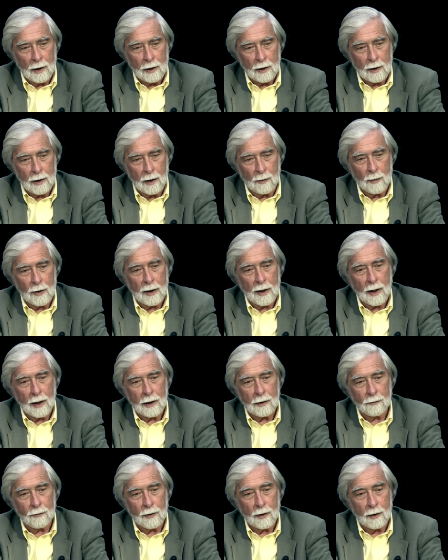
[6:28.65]
coming out
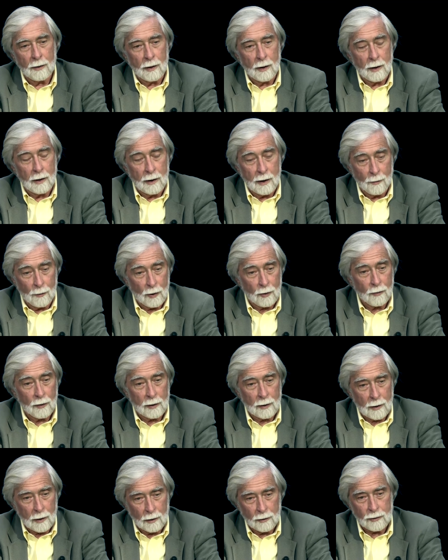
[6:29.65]
of an
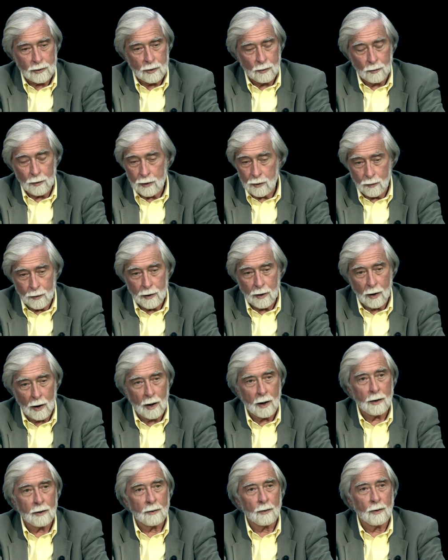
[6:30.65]
immigrant culture, which we
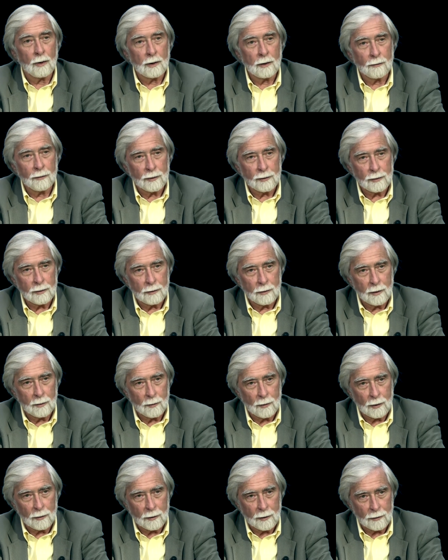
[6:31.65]
are. All of us are
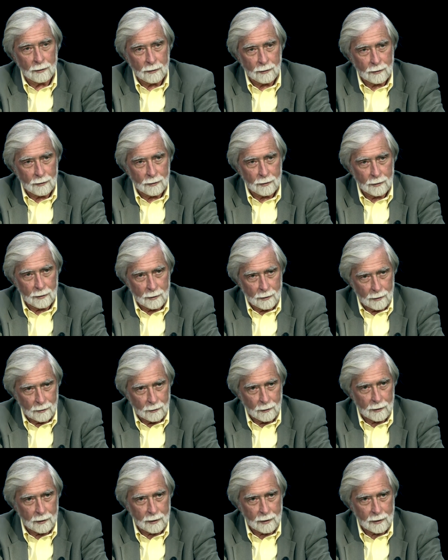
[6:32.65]
immigrants, uh, with